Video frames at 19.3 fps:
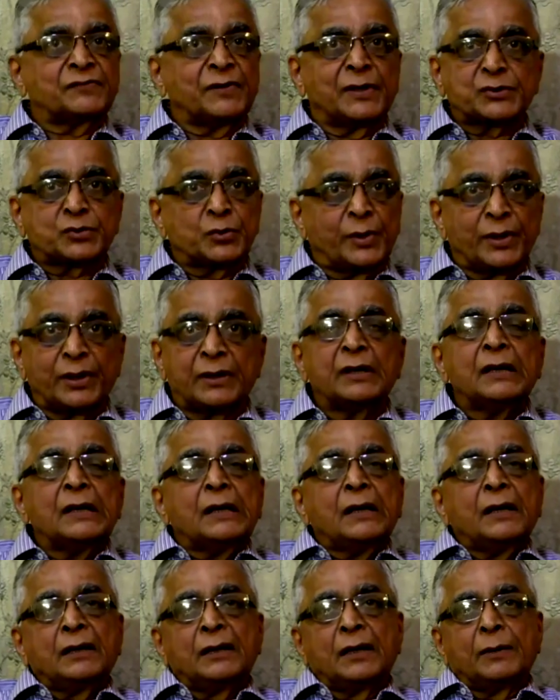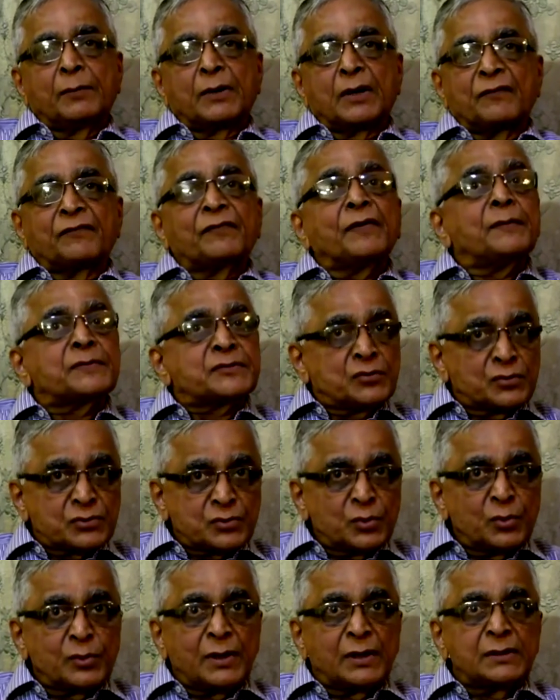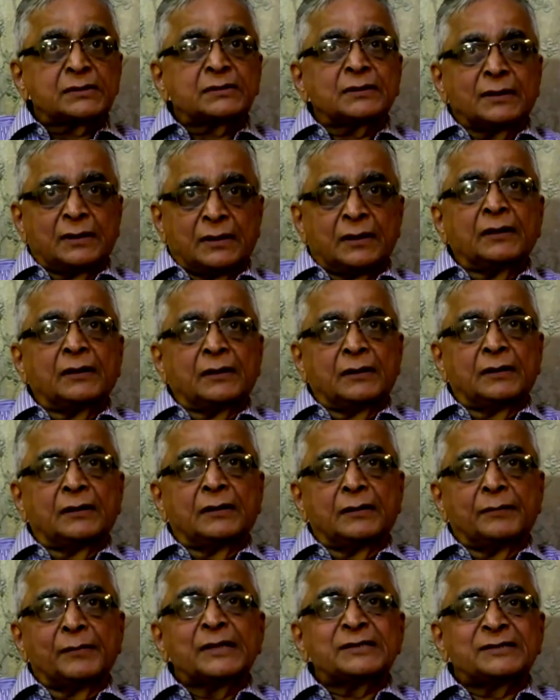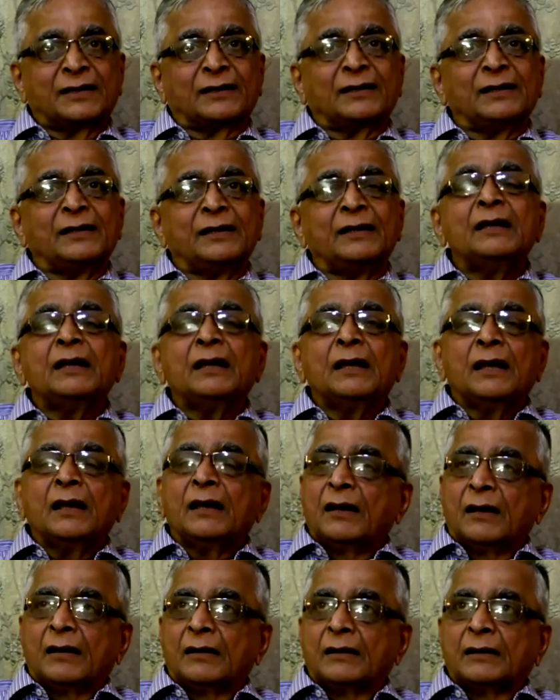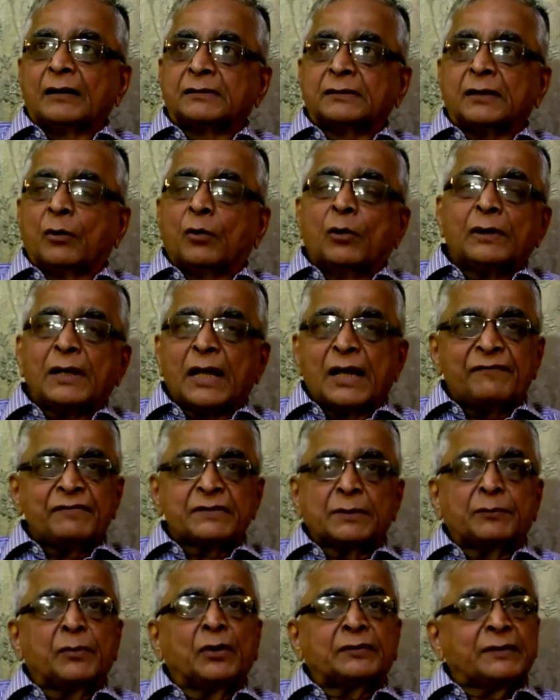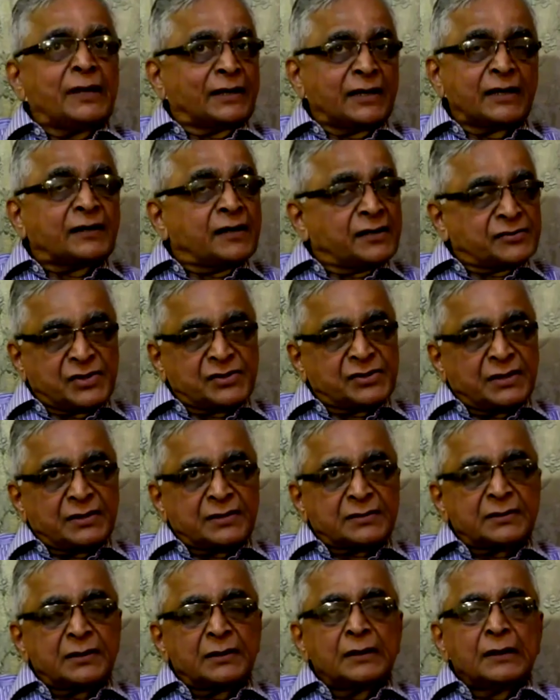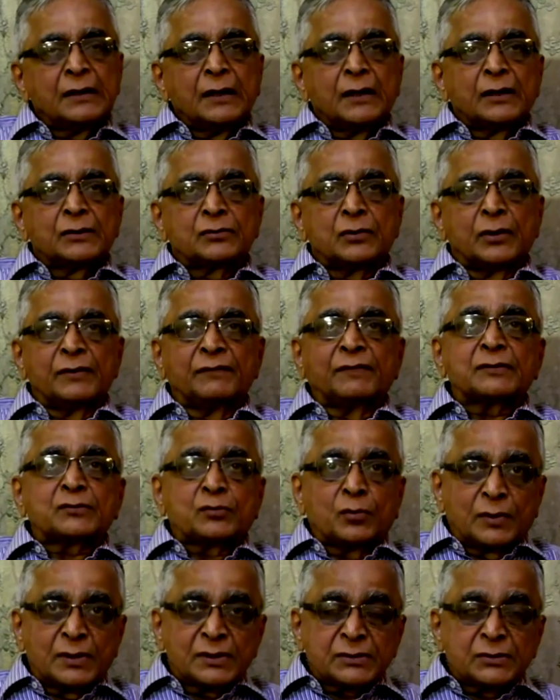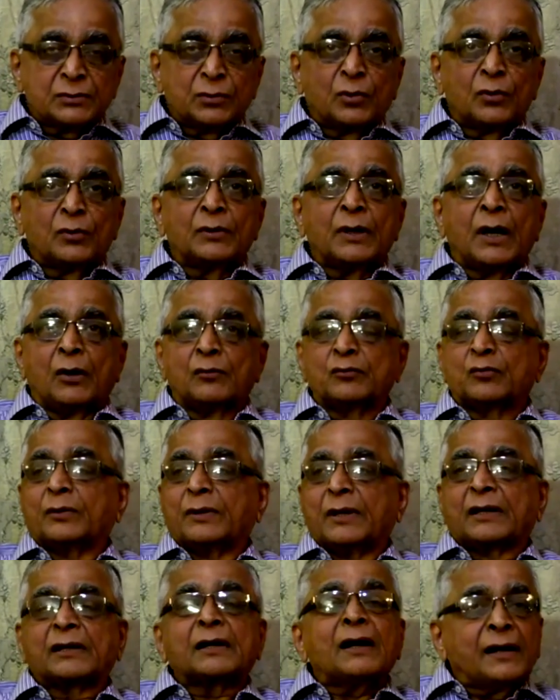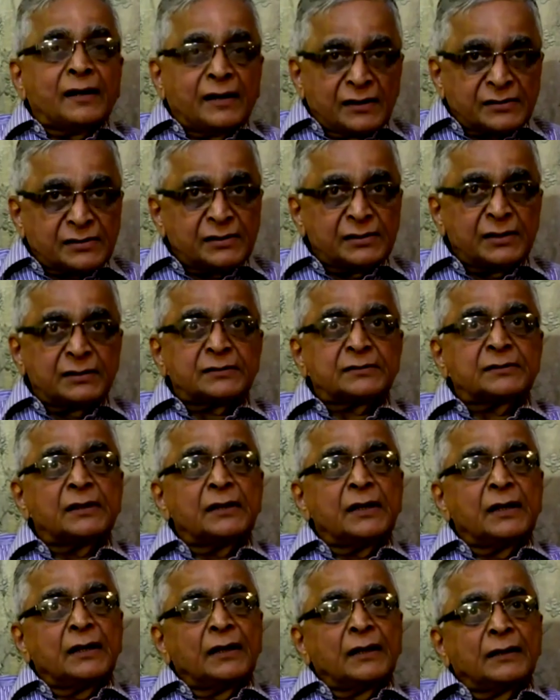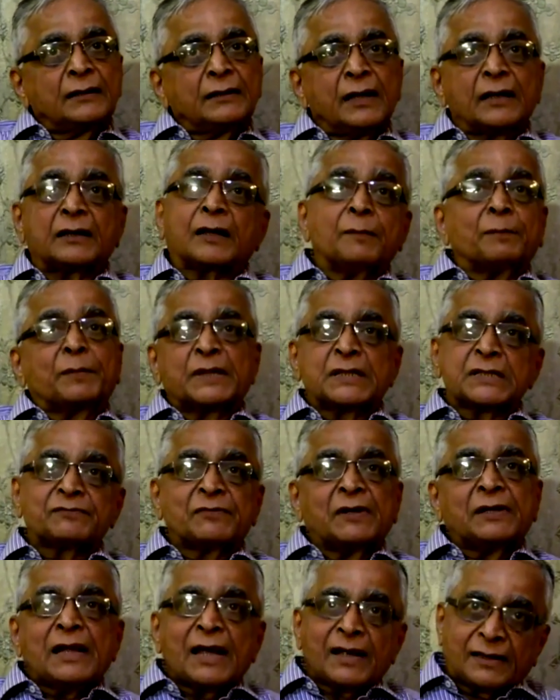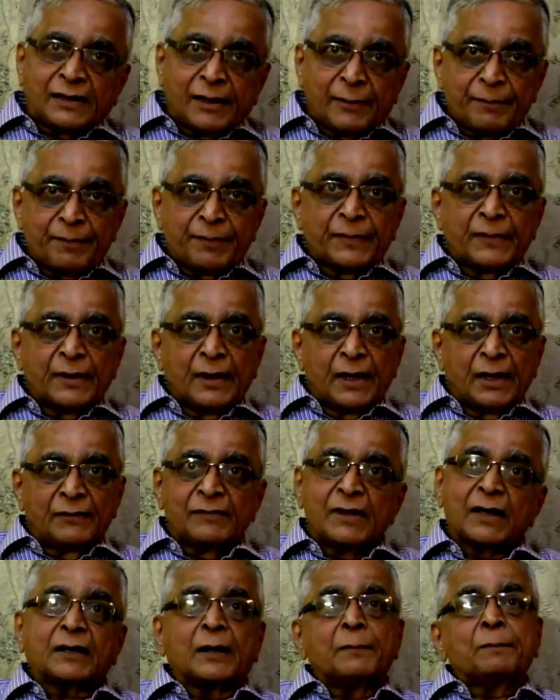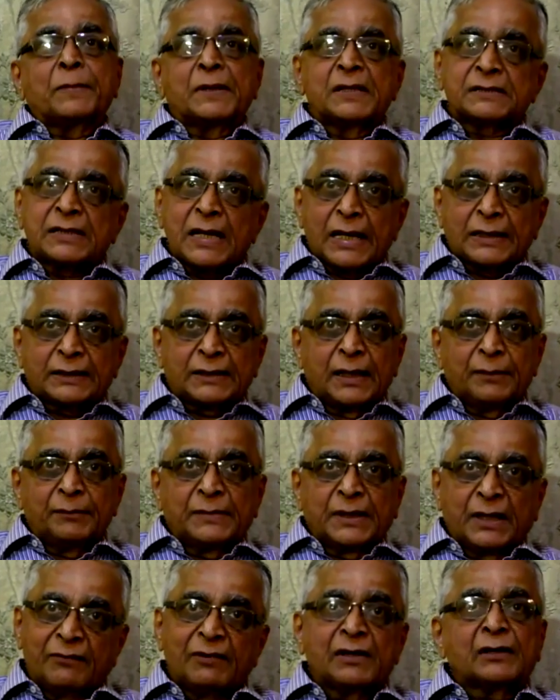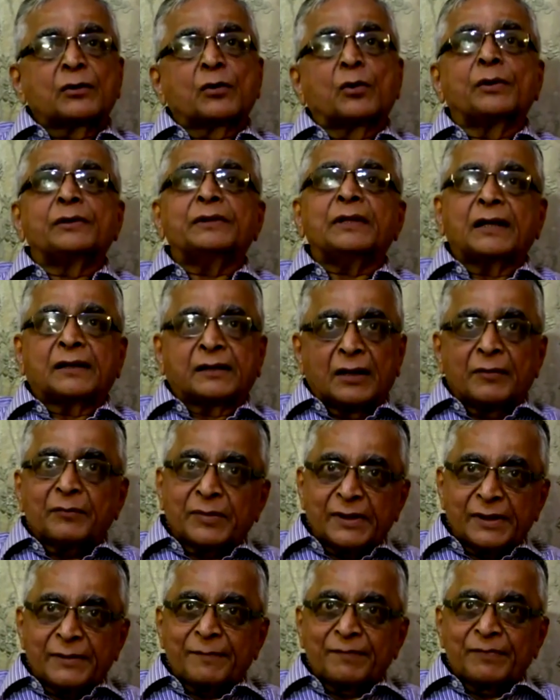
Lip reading: We are showing number of films to students. Basically, see, whole life is about taking decisions. So if the students know how to take right decisions, their companies will like them. If their companies like them, they will grow in that company.